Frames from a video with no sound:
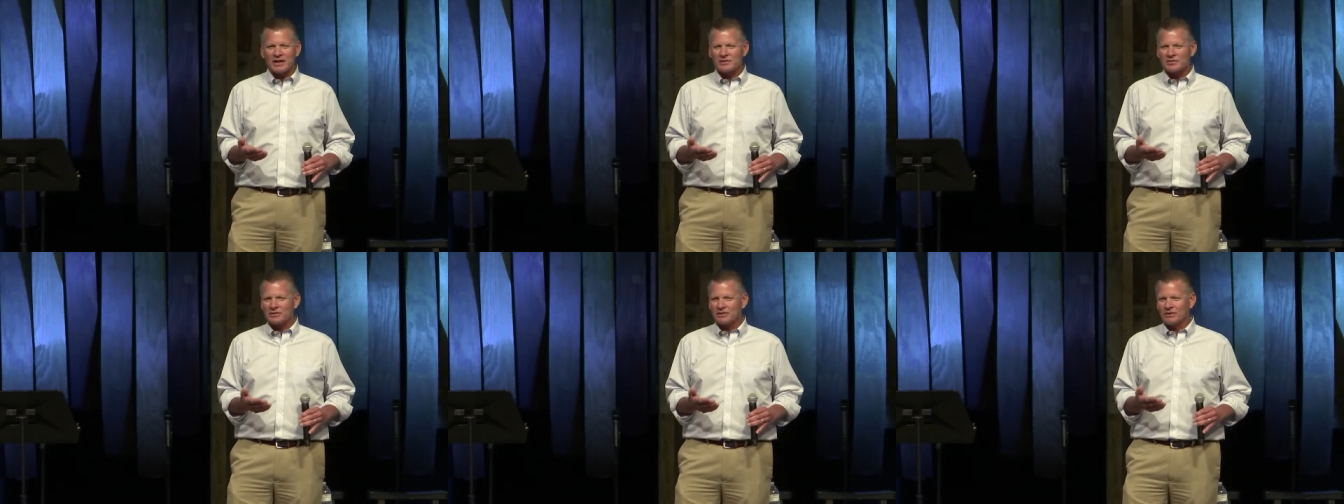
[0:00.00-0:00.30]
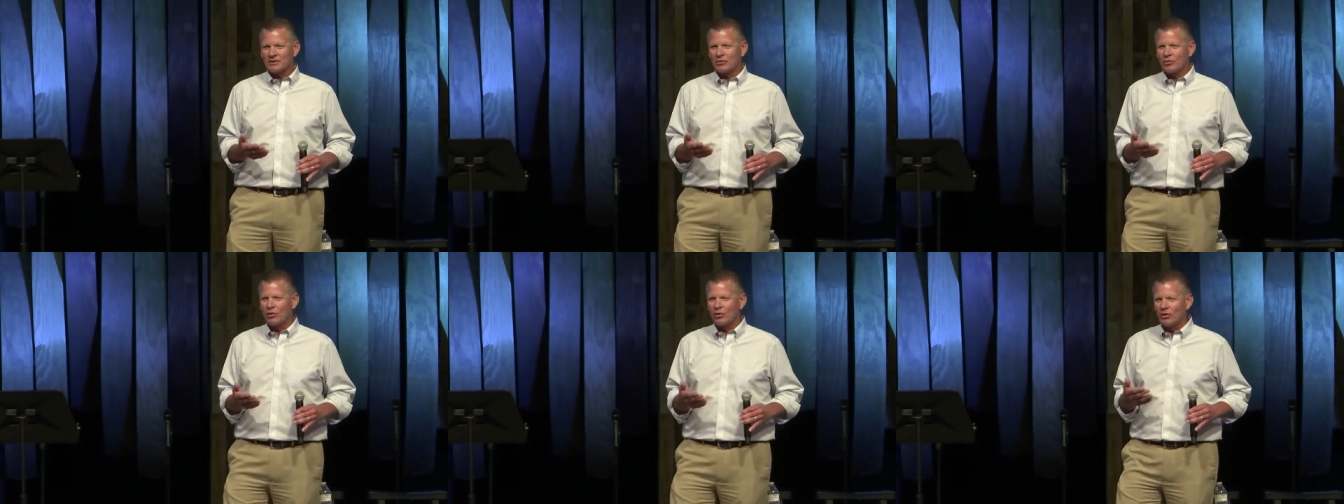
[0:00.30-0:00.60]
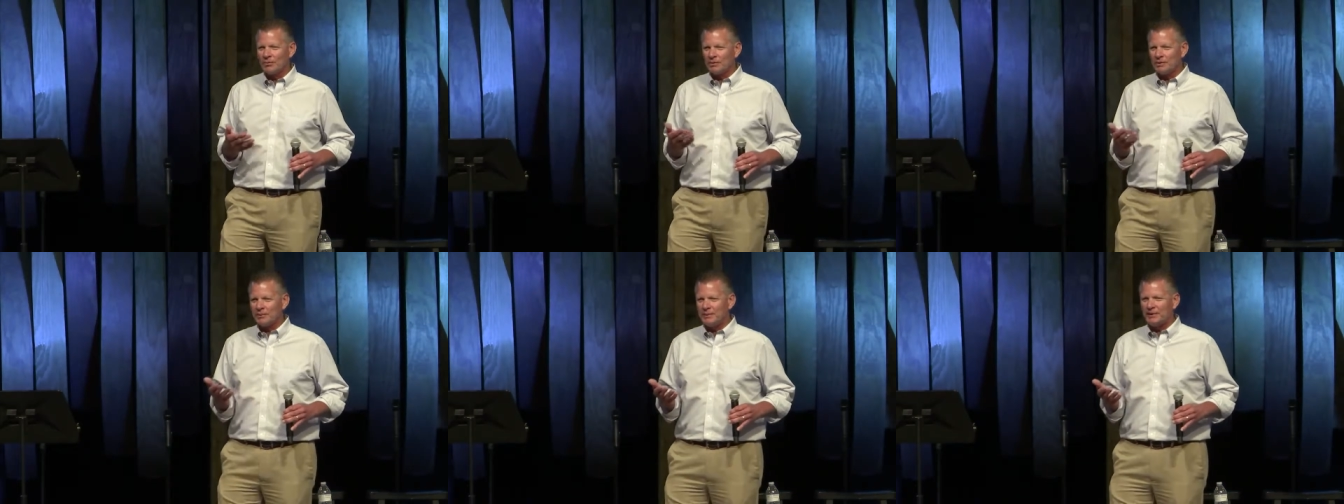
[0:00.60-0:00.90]
call me to
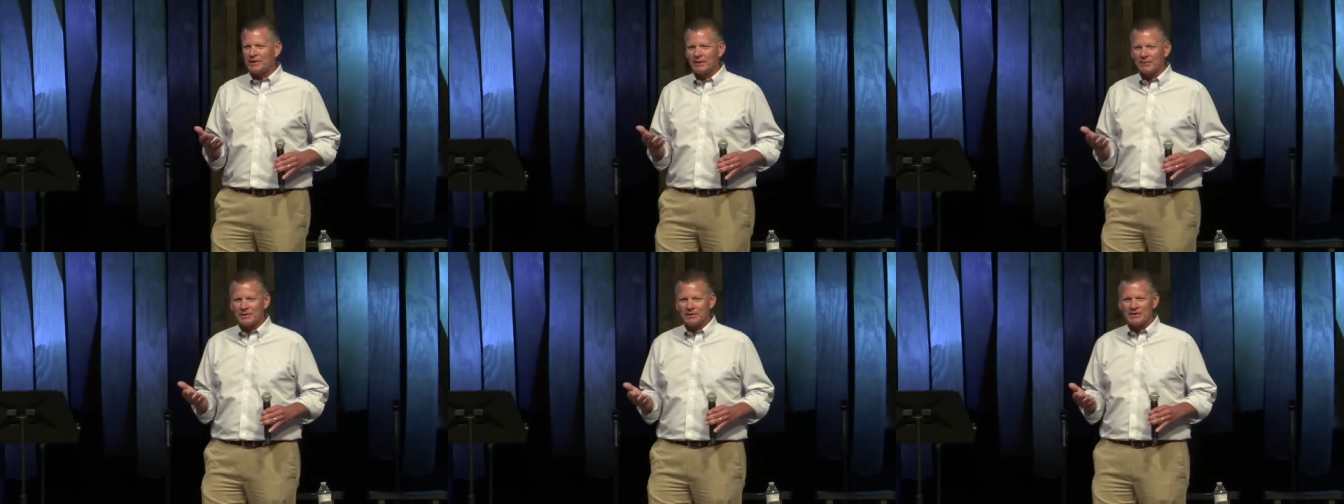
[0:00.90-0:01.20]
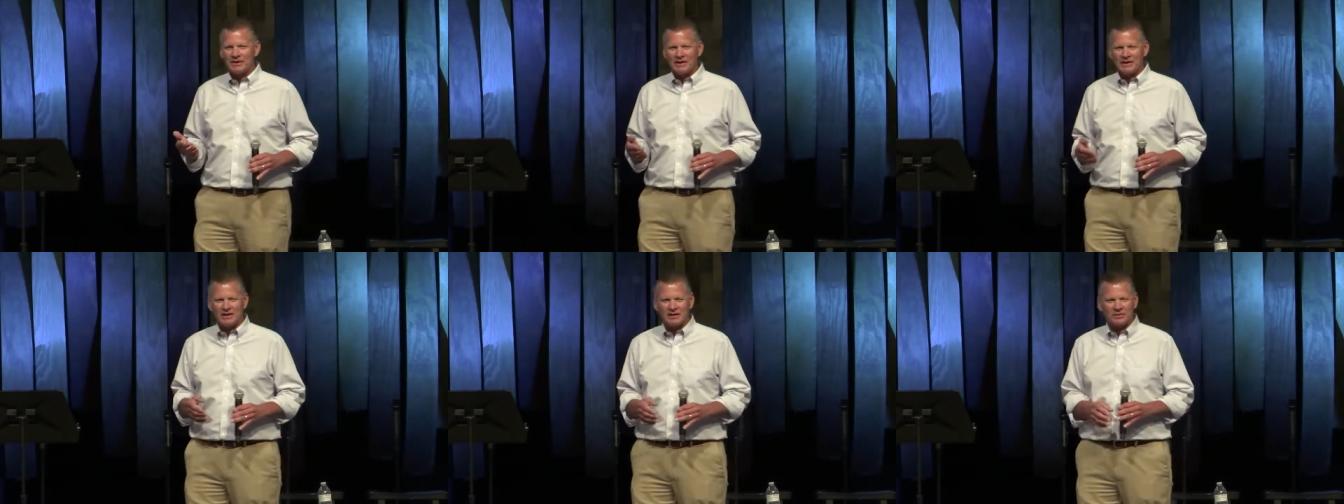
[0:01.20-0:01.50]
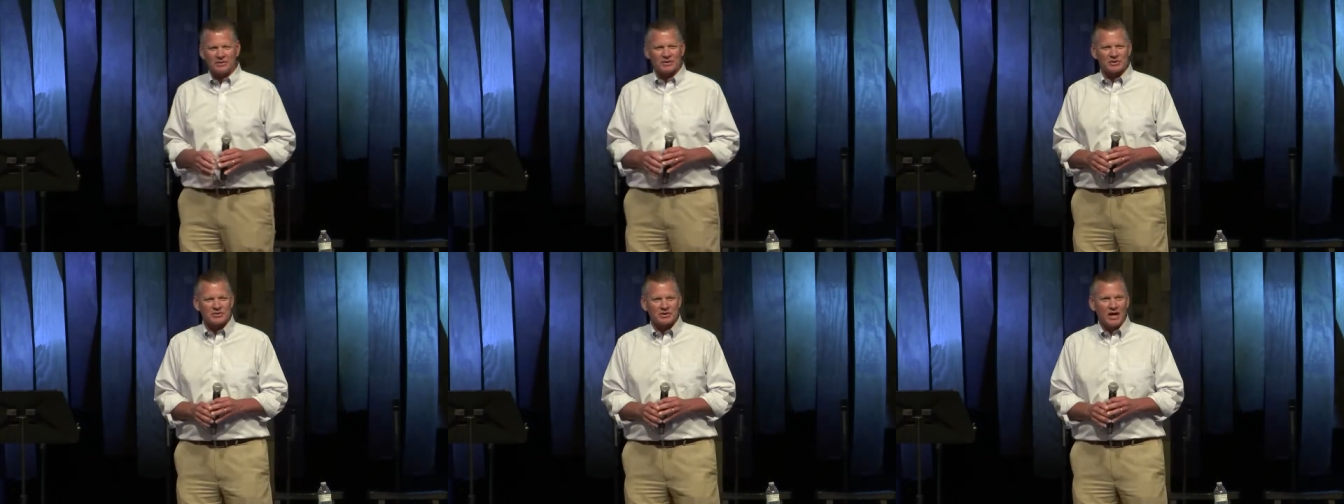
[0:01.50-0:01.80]
become a deacon
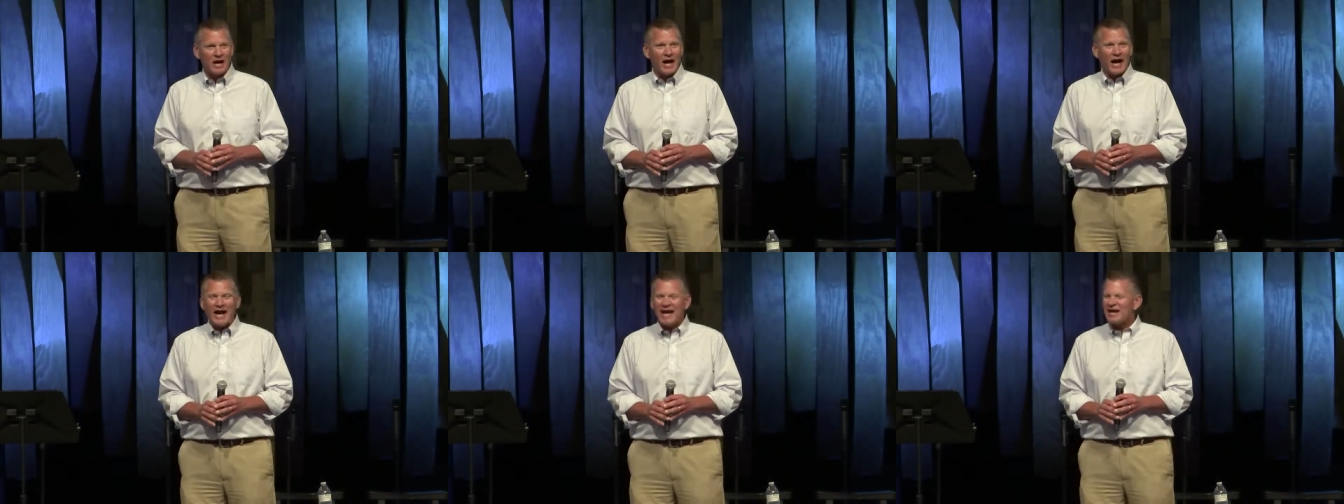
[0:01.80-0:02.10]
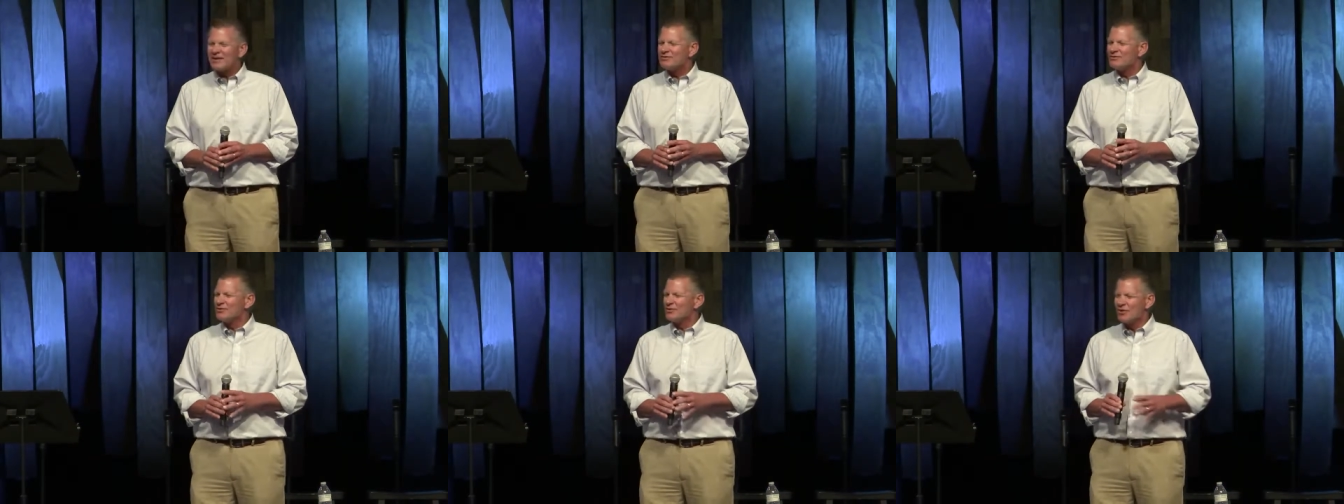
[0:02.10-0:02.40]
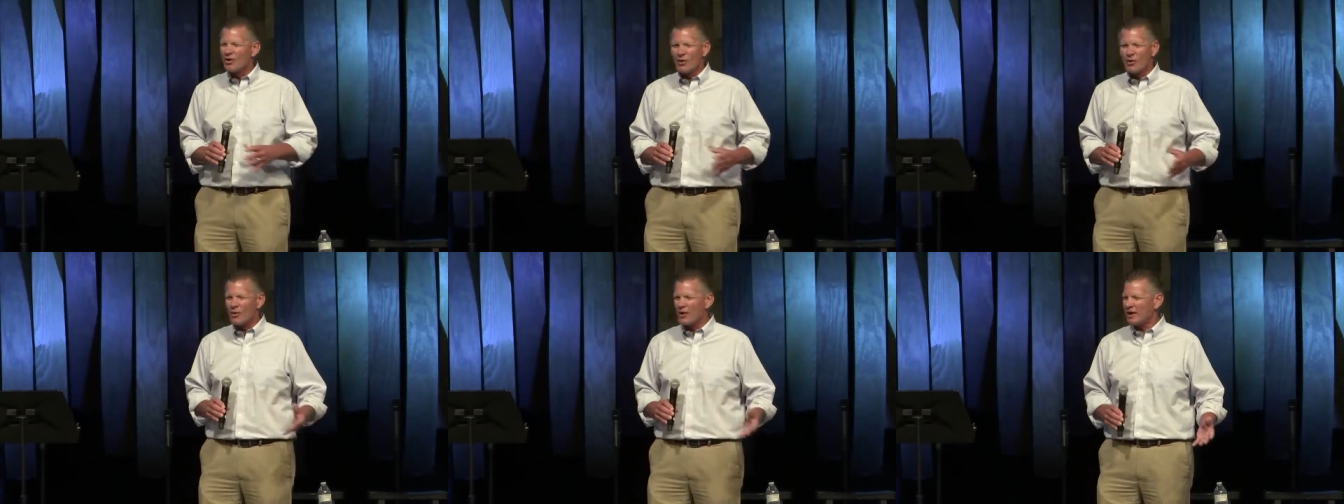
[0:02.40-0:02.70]
because I had
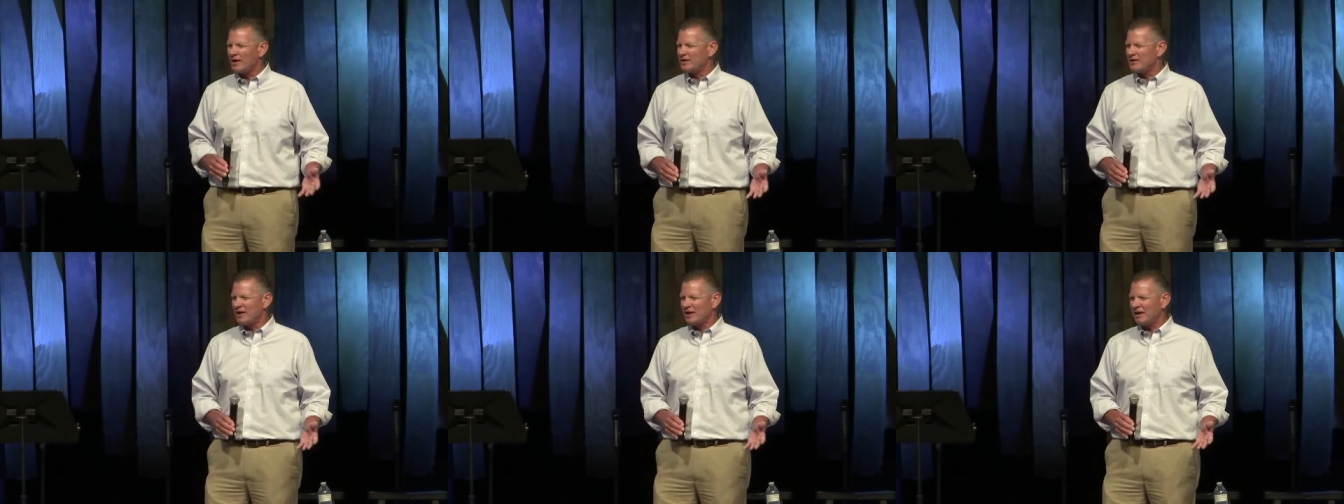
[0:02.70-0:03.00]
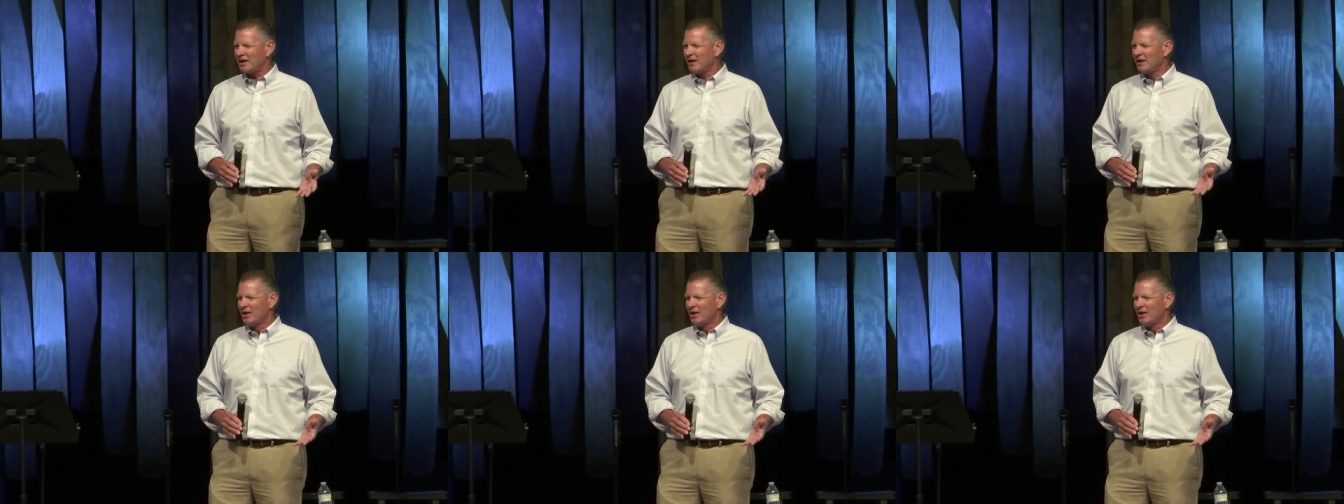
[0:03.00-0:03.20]
no idea